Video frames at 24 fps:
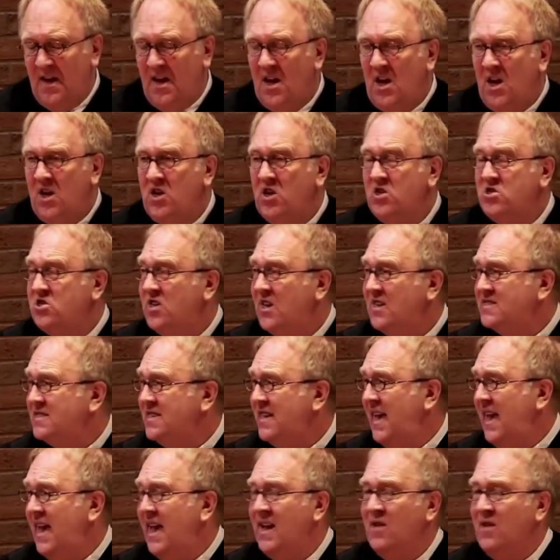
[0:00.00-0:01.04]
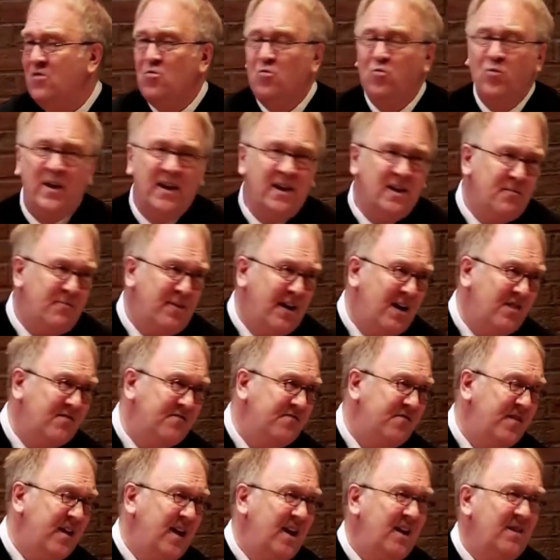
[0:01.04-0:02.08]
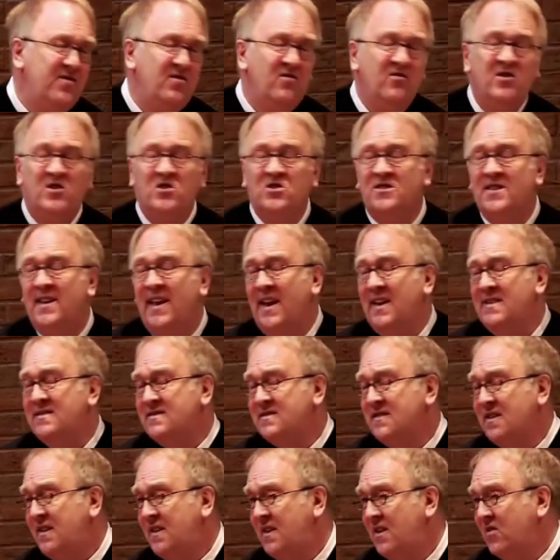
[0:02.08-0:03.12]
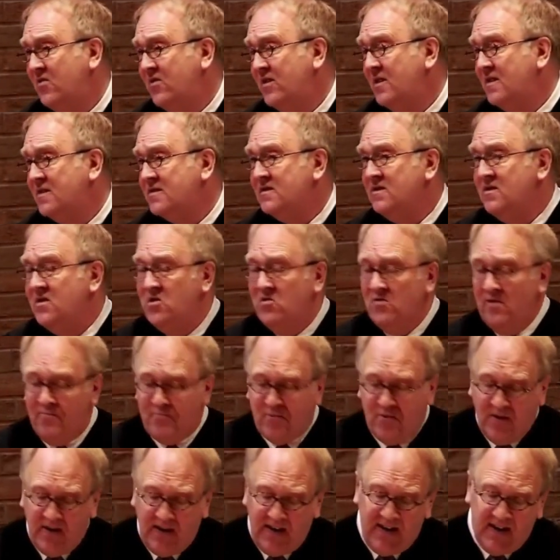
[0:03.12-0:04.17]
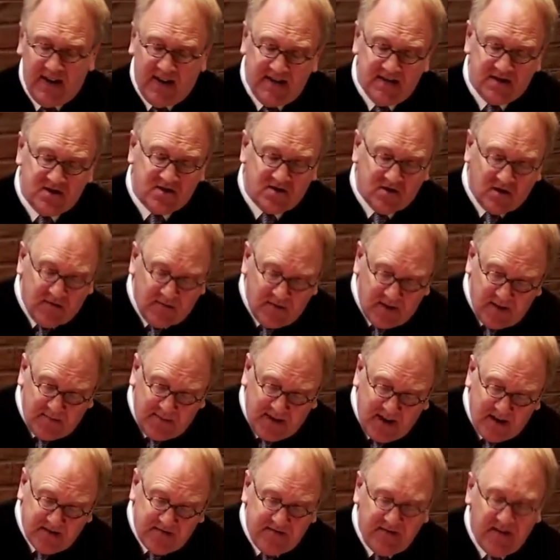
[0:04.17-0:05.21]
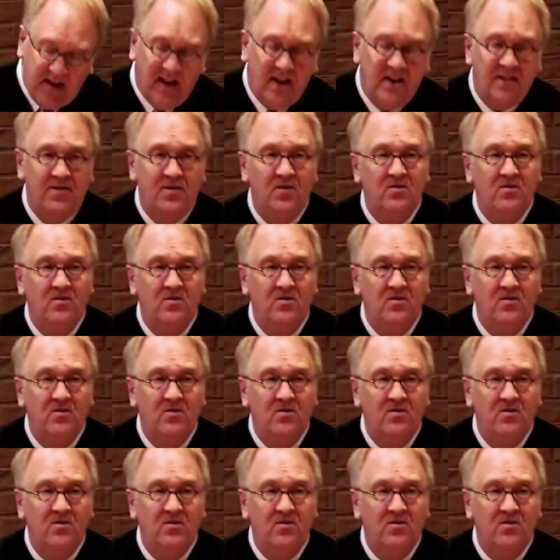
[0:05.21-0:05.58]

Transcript: You just can't read about faith. You just can't sit here and listen to a pretty nice sermon about faith.